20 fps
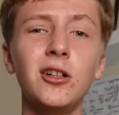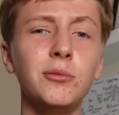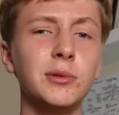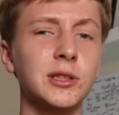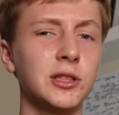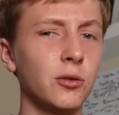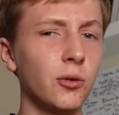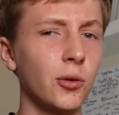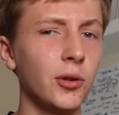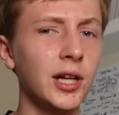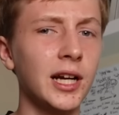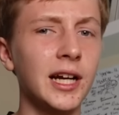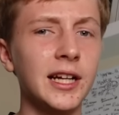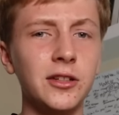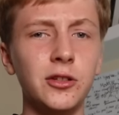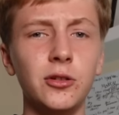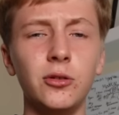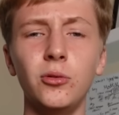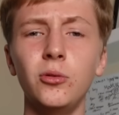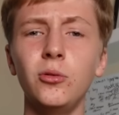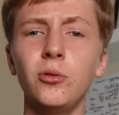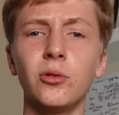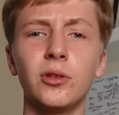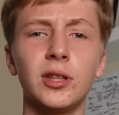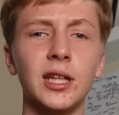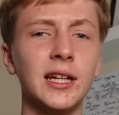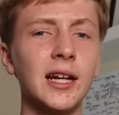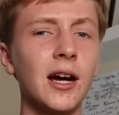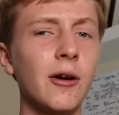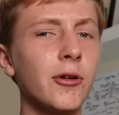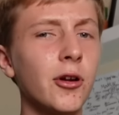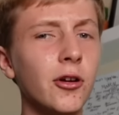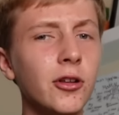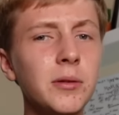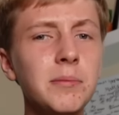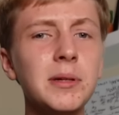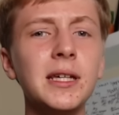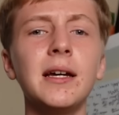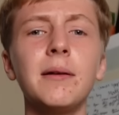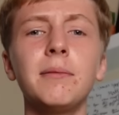was all that I knew, then I would
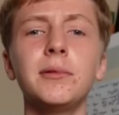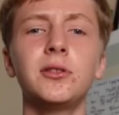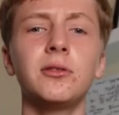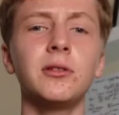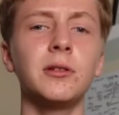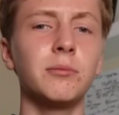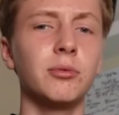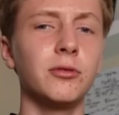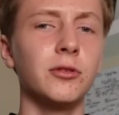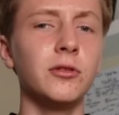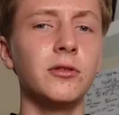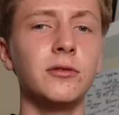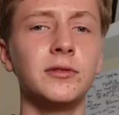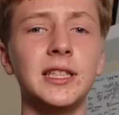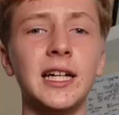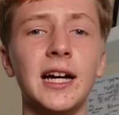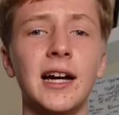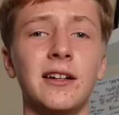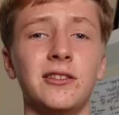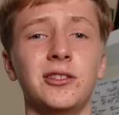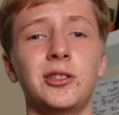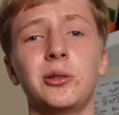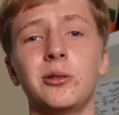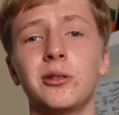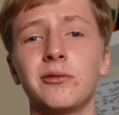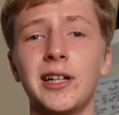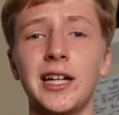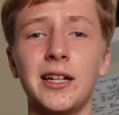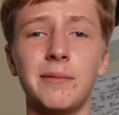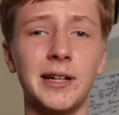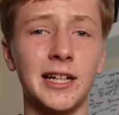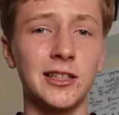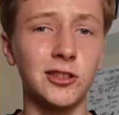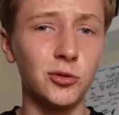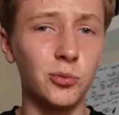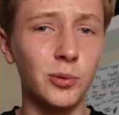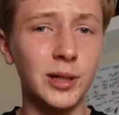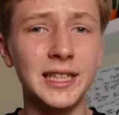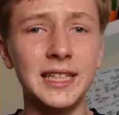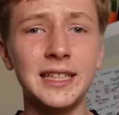only be able to improve down to around about
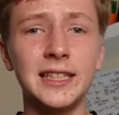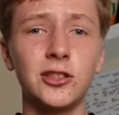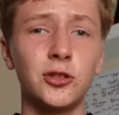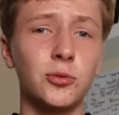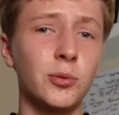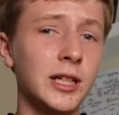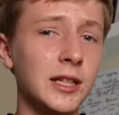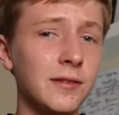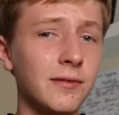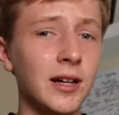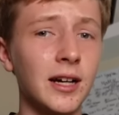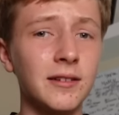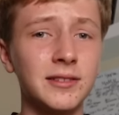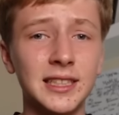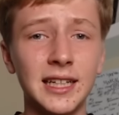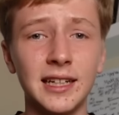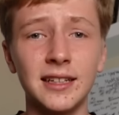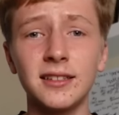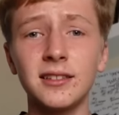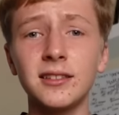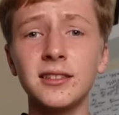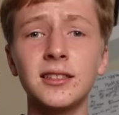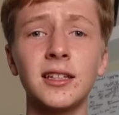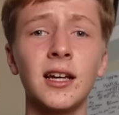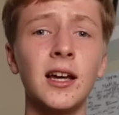20 to 25 seconds